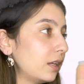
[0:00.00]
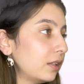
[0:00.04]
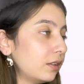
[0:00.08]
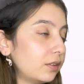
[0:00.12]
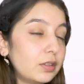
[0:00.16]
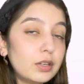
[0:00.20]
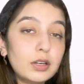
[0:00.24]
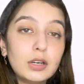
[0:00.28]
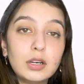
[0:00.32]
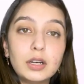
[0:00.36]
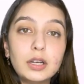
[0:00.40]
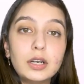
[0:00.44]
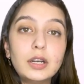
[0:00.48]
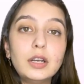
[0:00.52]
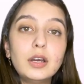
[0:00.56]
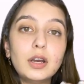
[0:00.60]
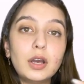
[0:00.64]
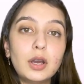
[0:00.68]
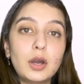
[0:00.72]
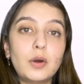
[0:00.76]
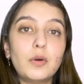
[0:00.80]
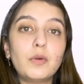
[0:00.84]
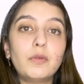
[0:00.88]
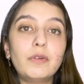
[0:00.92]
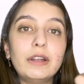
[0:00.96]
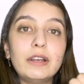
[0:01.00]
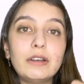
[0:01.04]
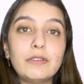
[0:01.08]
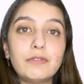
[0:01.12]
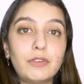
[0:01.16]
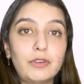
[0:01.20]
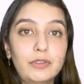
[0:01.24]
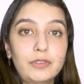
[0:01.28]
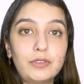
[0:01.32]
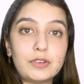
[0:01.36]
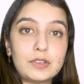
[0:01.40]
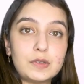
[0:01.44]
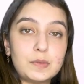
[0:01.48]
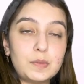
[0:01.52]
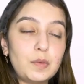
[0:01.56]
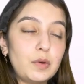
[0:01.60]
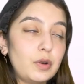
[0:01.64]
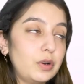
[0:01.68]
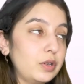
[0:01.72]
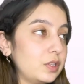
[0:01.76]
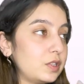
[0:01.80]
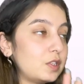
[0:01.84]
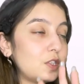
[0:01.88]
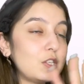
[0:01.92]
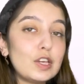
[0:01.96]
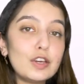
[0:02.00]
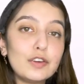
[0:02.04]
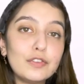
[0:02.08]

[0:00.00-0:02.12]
Third, wait for the response.